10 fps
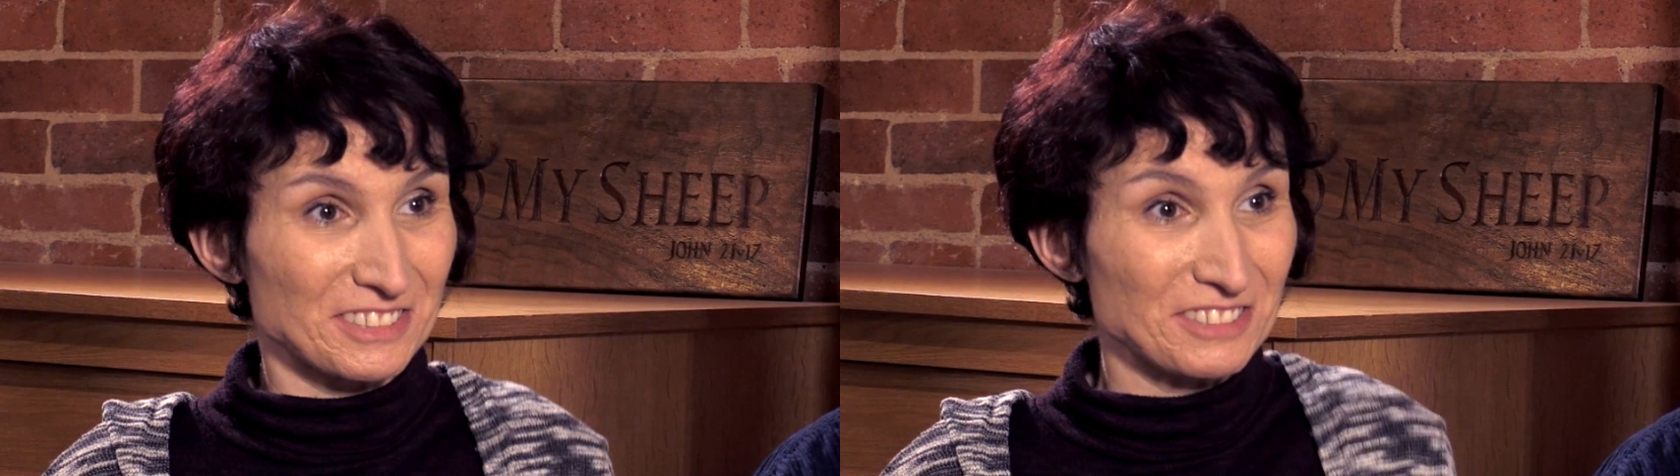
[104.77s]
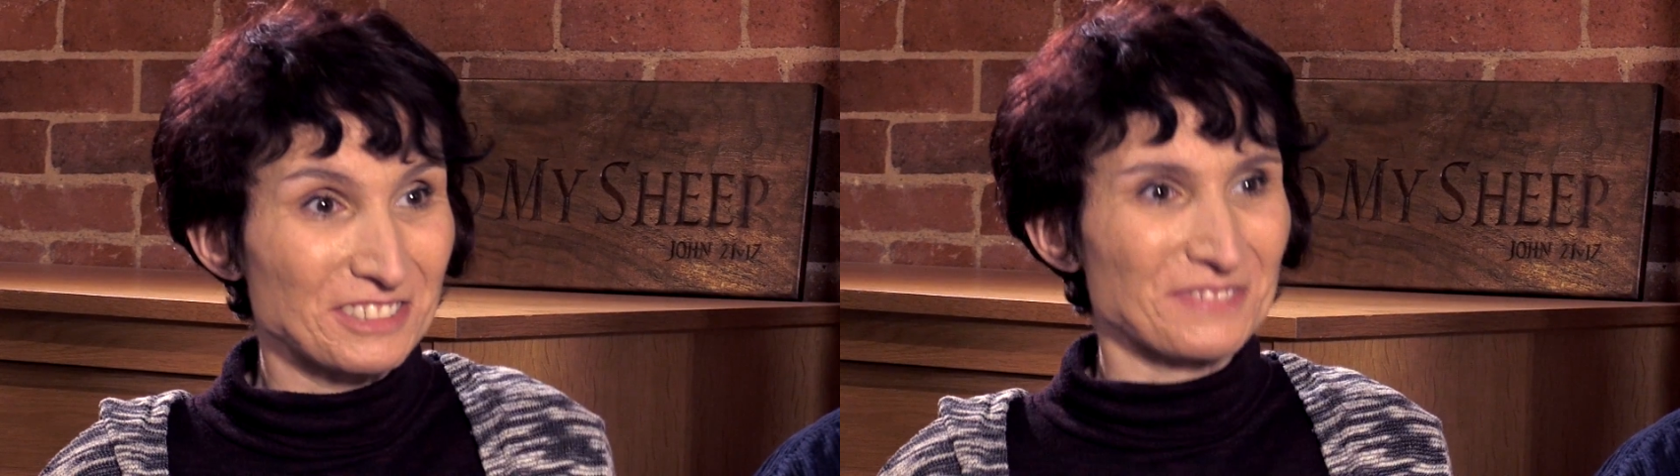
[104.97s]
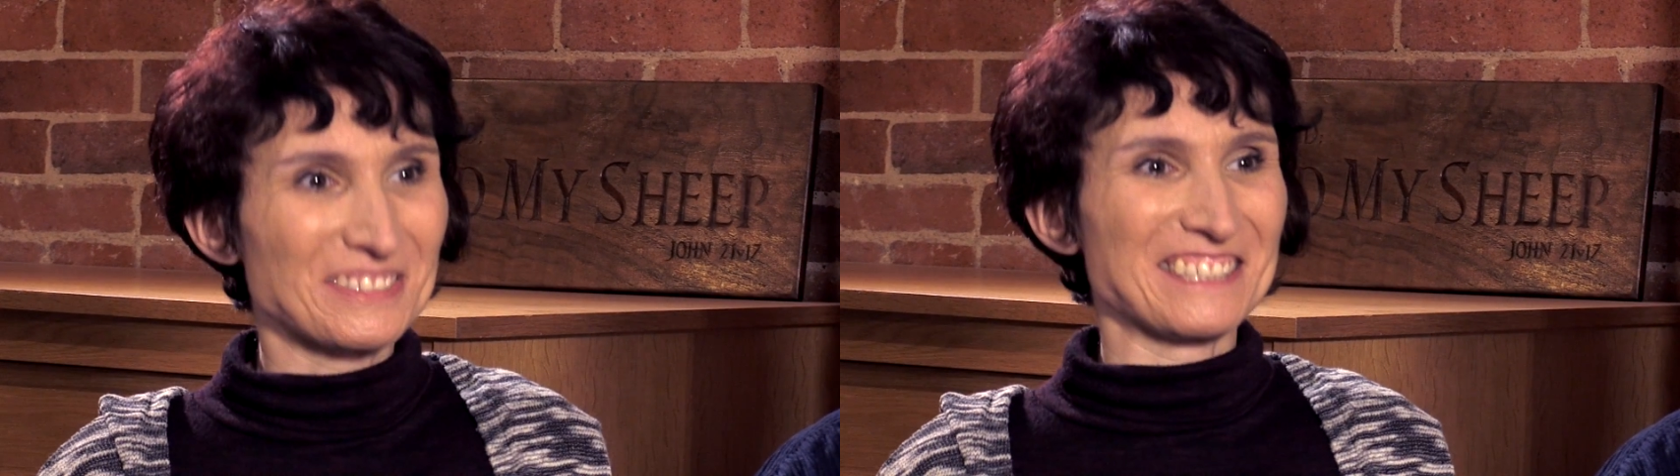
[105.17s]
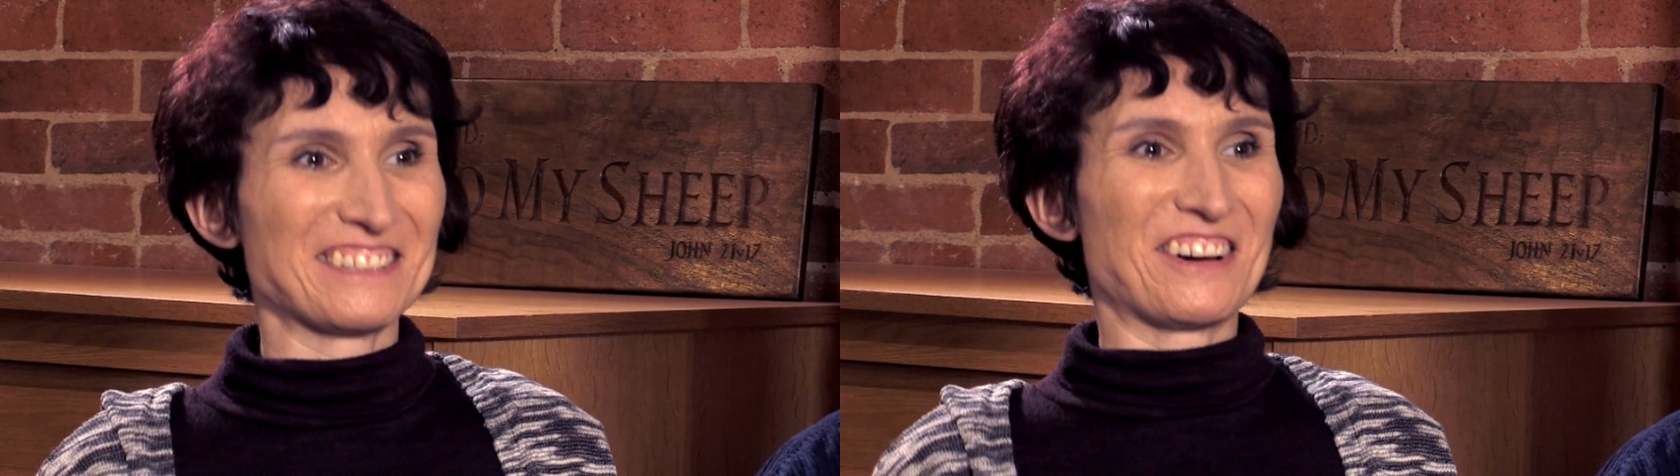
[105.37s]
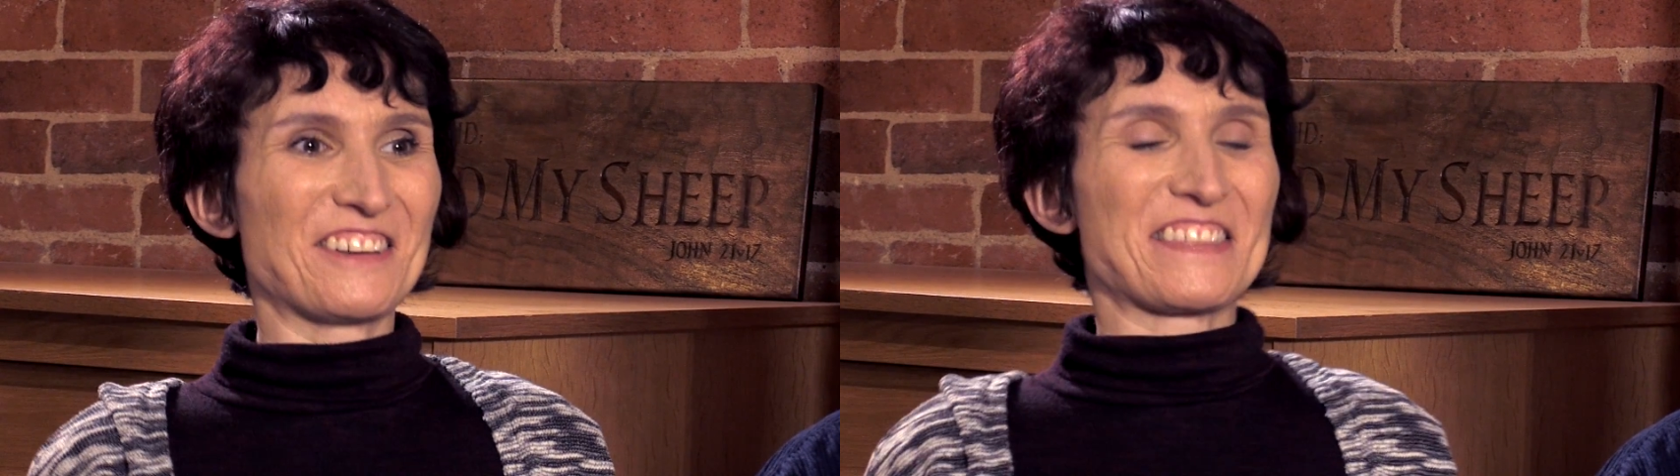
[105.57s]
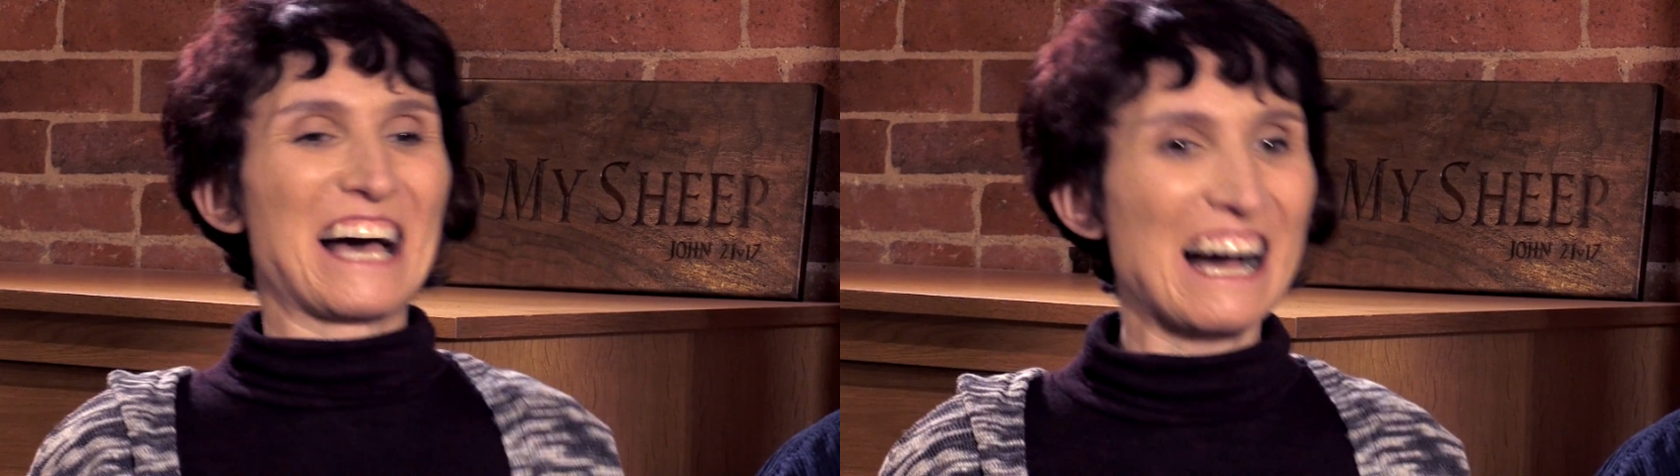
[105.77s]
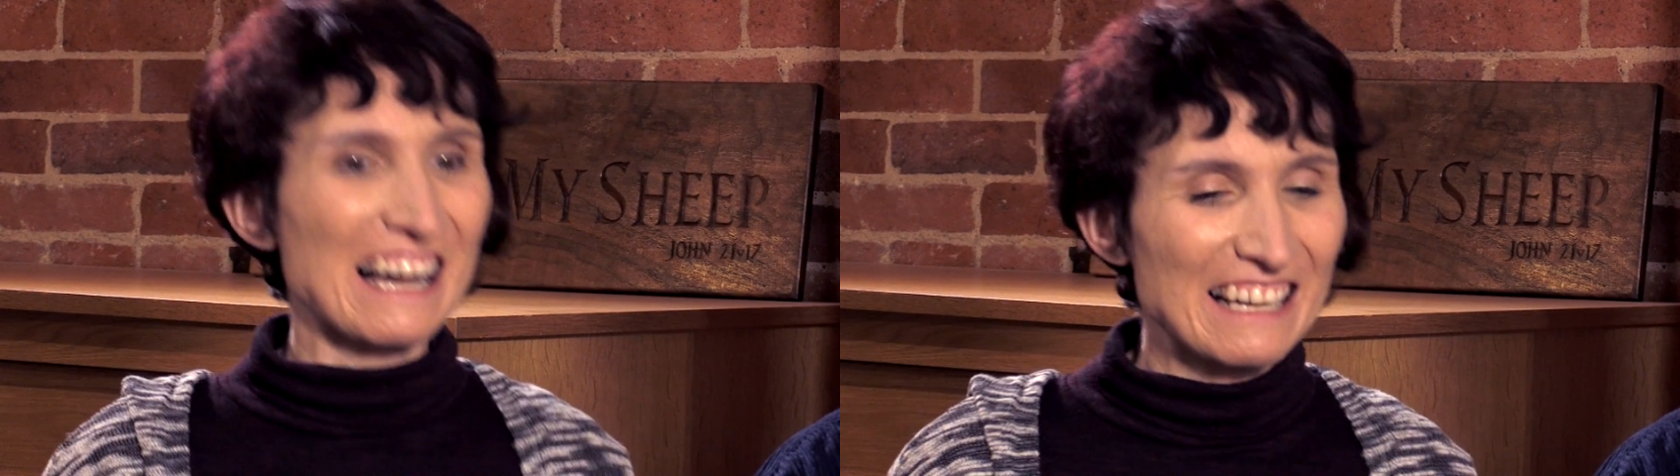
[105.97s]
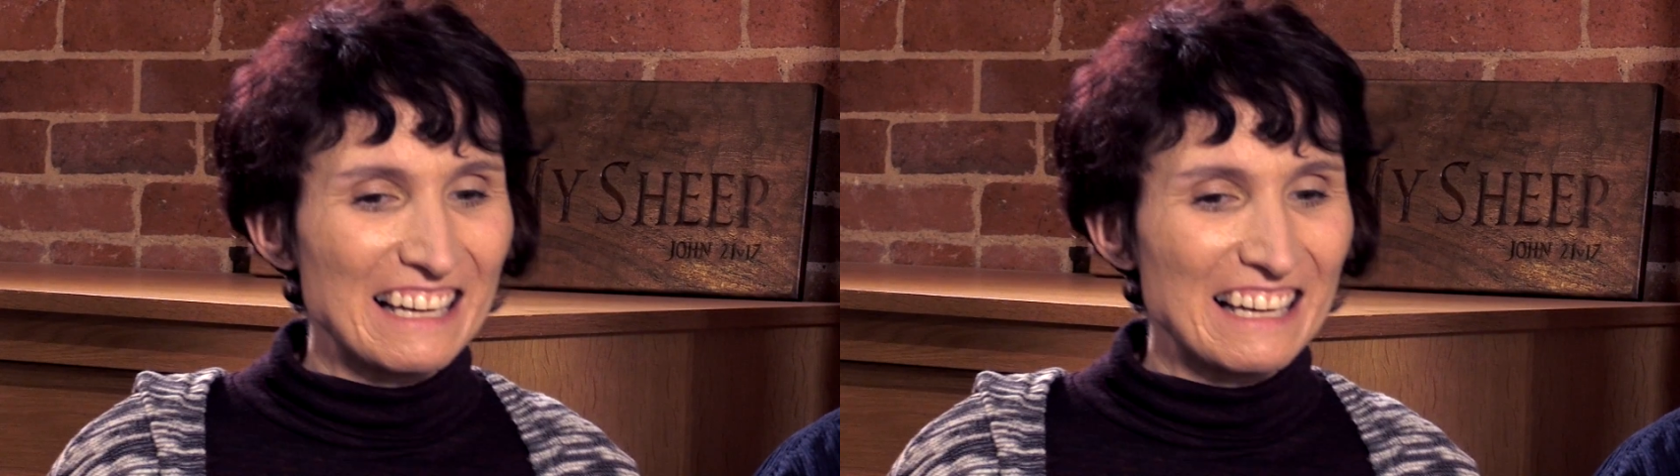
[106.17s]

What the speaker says: do something like that,